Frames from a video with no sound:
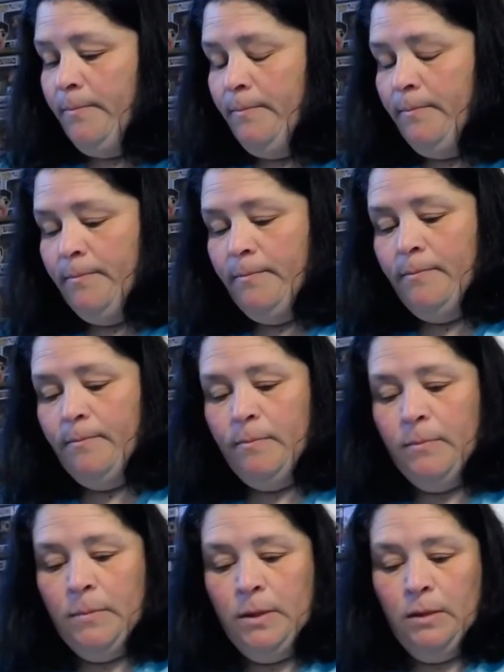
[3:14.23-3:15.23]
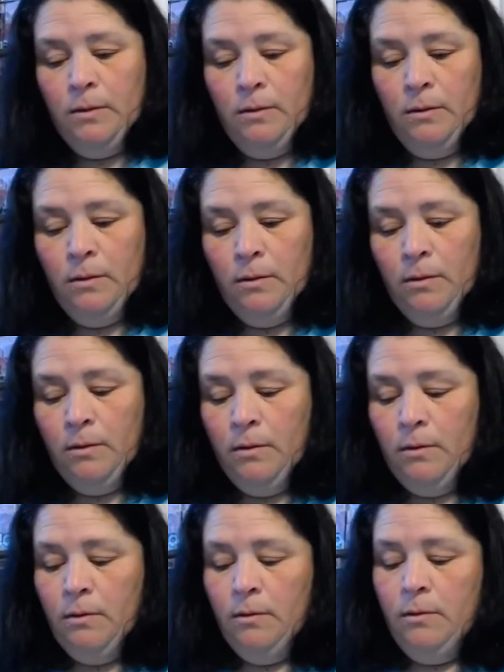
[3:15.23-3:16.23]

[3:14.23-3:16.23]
Nobody speaks.